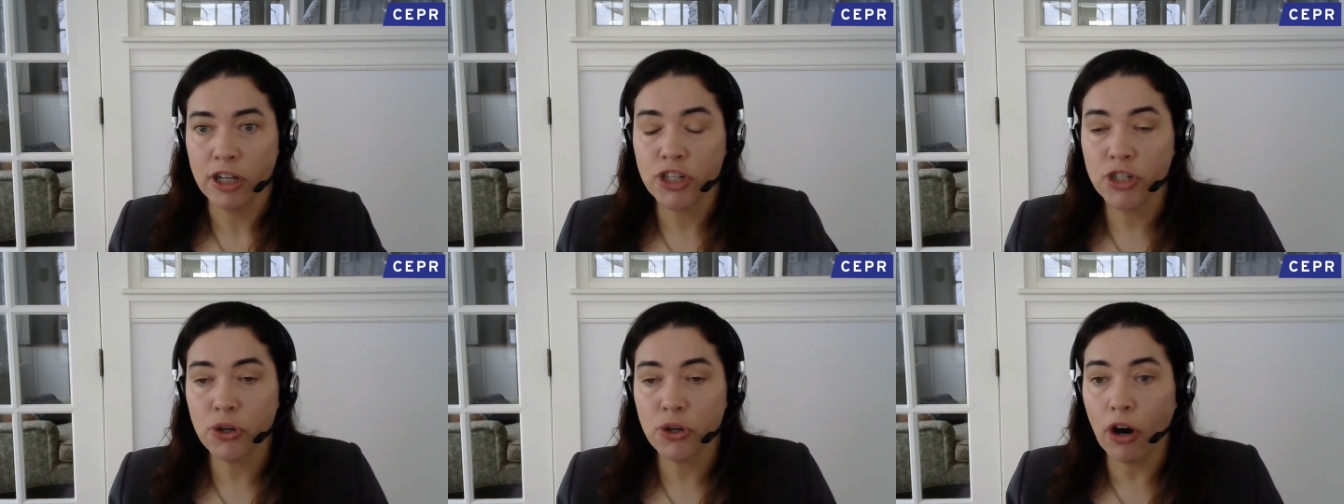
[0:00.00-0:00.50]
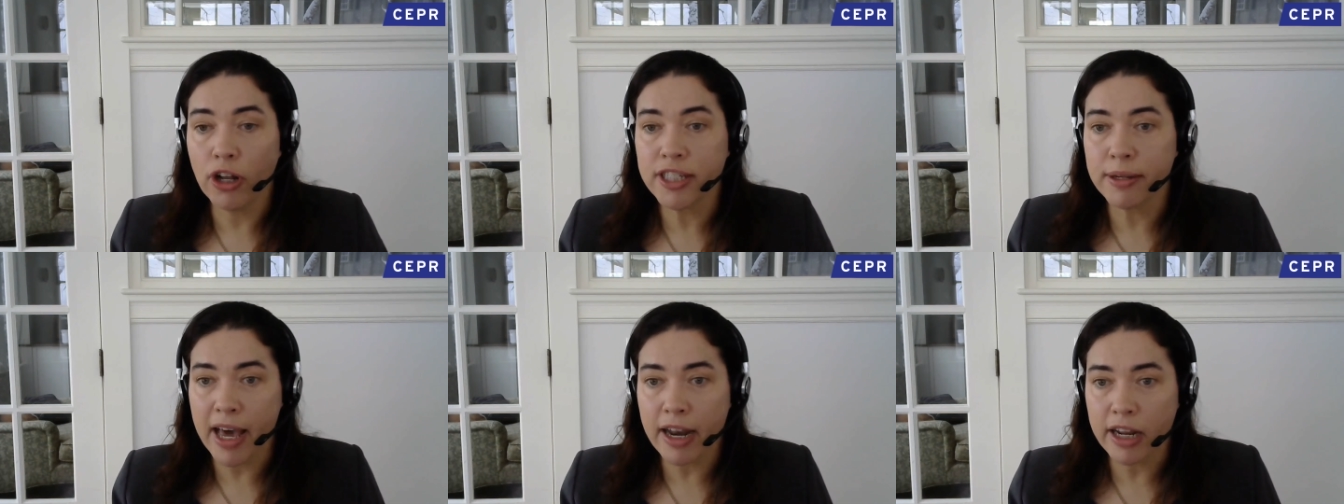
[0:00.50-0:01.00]
So
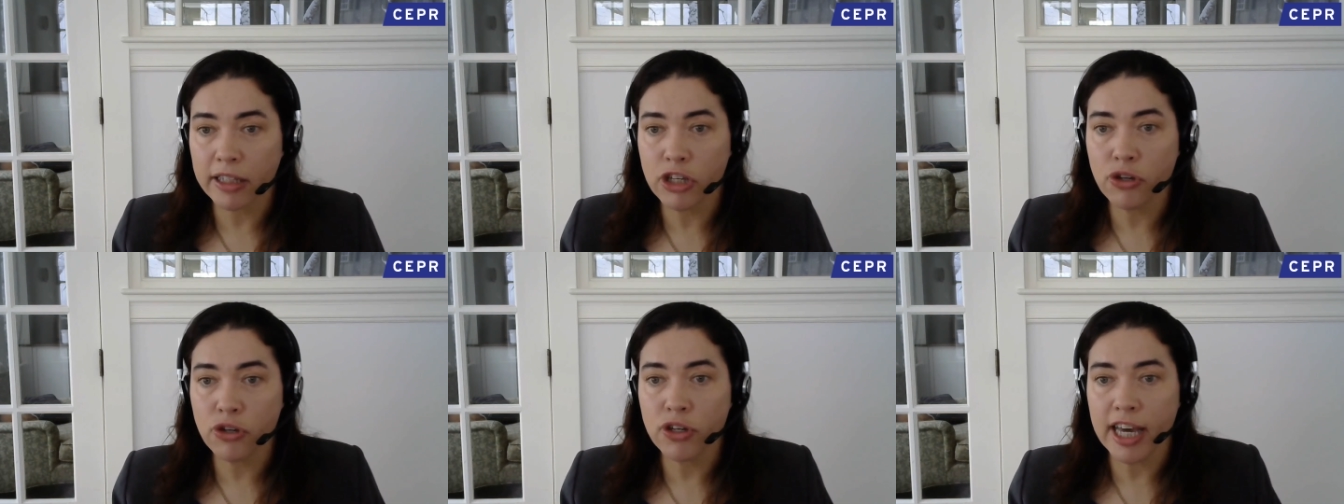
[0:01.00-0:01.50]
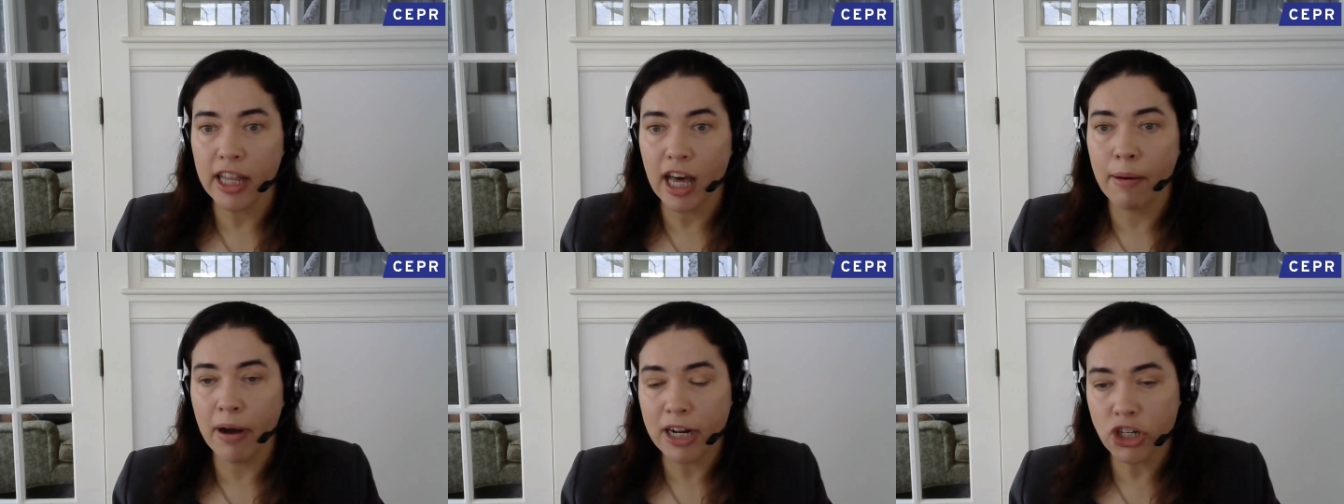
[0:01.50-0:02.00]
automatically you get
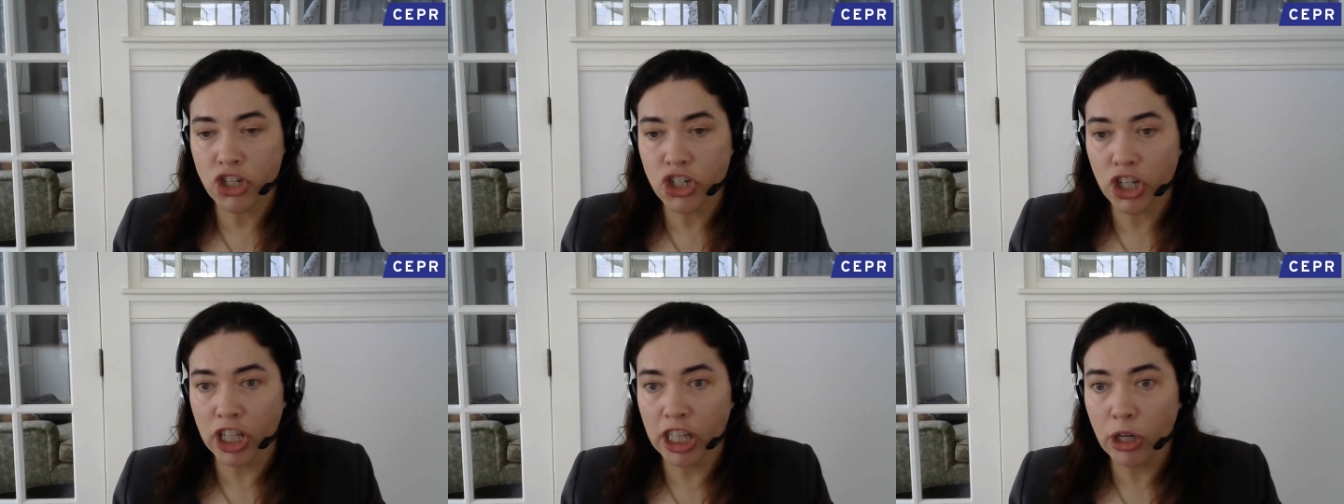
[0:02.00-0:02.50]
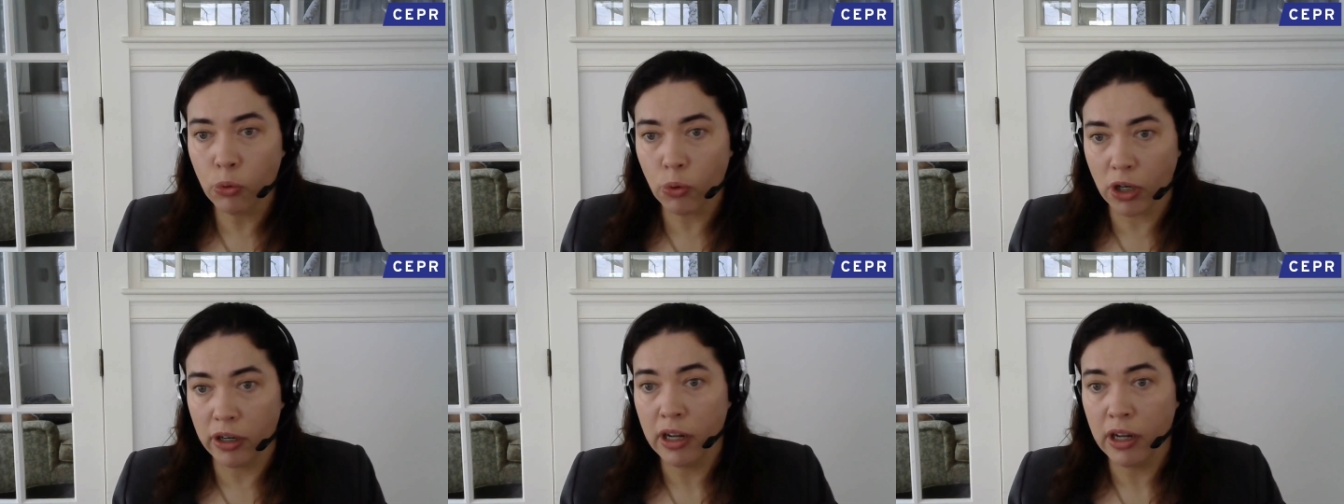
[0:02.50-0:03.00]
a much
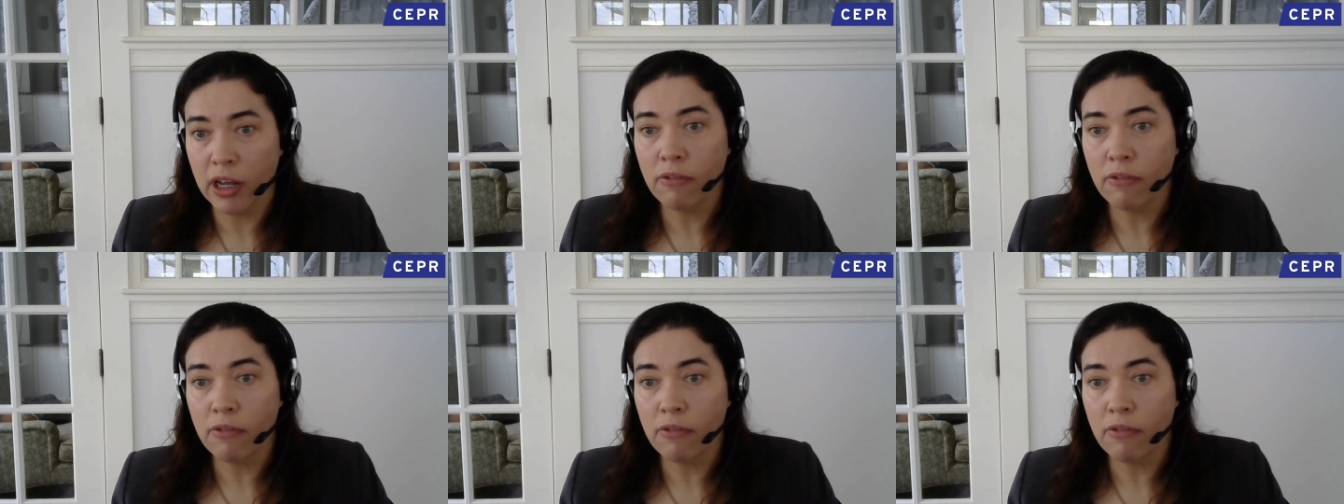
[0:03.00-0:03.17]
lower